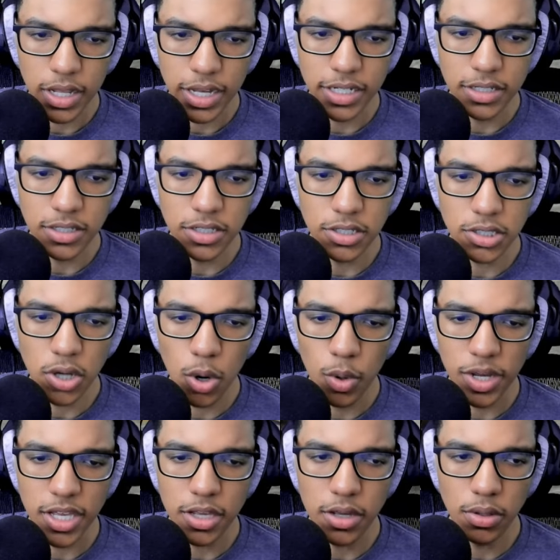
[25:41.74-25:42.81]
Like, just
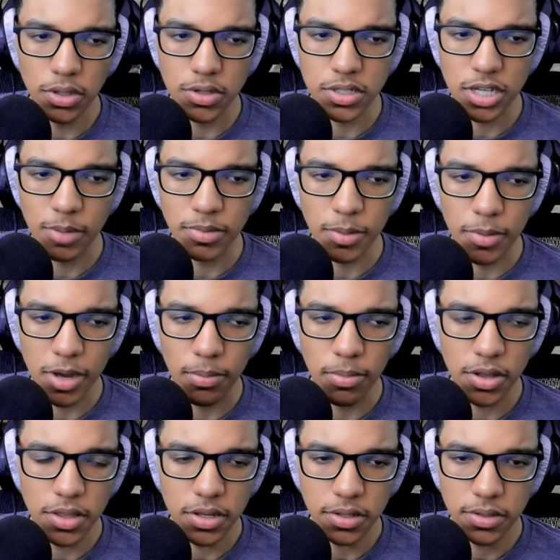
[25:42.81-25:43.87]
go heal or something, my
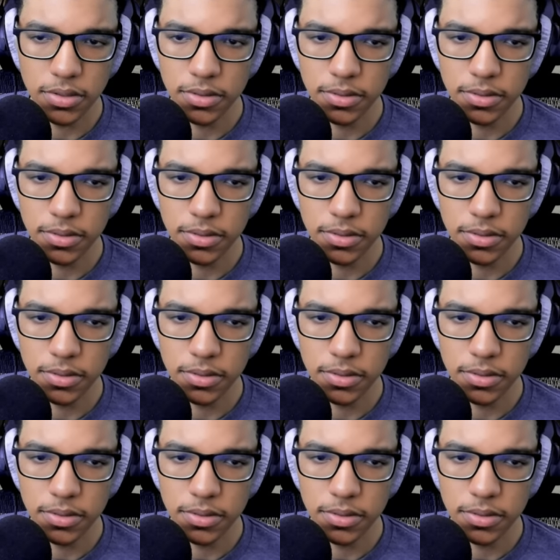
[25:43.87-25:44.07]
brother.